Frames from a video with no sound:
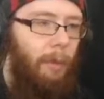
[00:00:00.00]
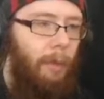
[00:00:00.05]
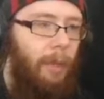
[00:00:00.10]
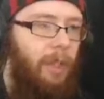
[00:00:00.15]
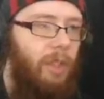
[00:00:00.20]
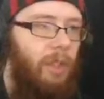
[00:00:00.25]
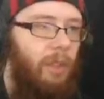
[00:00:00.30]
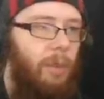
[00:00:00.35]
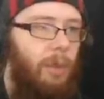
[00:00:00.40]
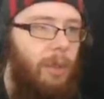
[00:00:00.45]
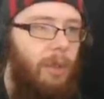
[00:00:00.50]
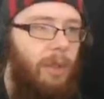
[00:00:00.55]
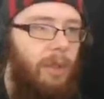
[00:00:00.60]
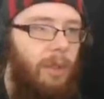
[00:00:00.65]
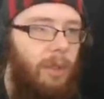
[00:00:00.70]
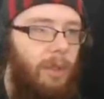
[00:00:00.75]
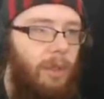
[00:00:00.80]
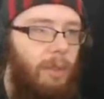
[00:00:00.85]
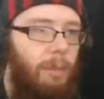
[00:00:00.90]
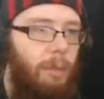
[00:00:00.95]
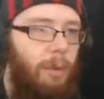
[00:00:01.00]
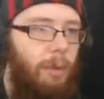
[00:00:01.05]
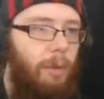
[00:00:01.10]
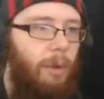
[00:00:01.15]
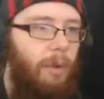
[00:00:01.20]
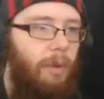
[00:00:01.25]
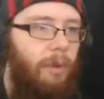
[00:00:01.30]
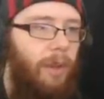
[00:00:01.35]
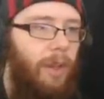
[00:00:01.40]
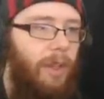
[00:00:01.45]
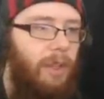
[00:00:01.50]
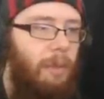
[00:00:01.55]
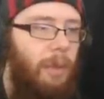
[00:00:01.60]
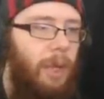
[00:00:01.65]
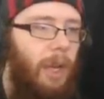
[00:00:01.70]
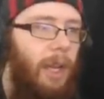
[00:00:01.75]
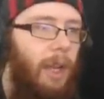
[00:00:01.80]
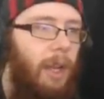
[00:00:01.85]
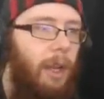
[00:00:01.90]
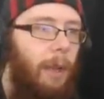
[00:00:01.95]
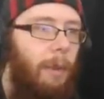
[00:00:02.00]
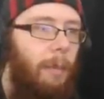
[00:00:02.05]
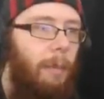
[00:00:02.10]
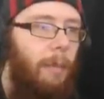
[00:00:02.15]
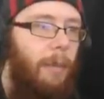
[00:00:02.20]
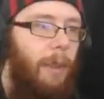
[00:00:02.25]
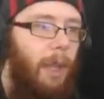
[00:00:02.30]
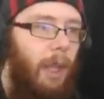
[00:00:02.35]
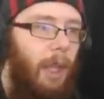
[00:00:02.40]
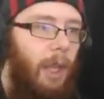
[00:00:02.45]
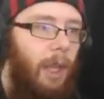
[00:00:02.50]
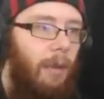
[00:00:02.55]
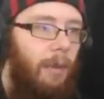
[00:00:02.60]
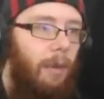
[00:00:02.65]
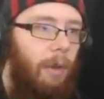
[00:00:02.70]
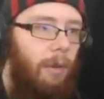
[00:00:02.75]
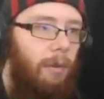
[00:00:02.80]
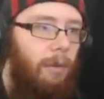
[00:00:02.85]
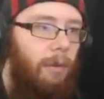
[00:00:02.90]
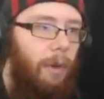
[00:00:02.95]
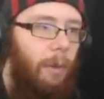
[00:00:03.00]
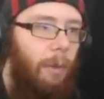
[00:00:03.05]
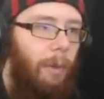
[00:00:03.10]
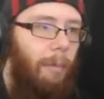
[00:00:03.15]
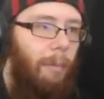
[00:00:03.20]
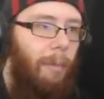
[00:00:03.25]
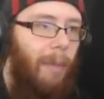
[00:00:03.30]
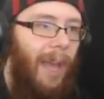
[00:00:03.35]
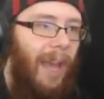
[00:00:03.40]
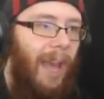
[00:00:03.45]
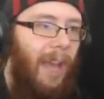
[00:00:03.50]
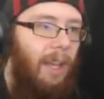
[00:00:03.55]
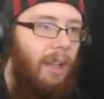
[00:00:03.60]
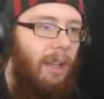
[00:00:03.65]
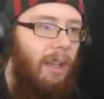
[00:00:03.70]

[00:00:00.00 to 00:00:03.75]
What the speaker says: I just want to sprint real fast. Like, if you look from the back,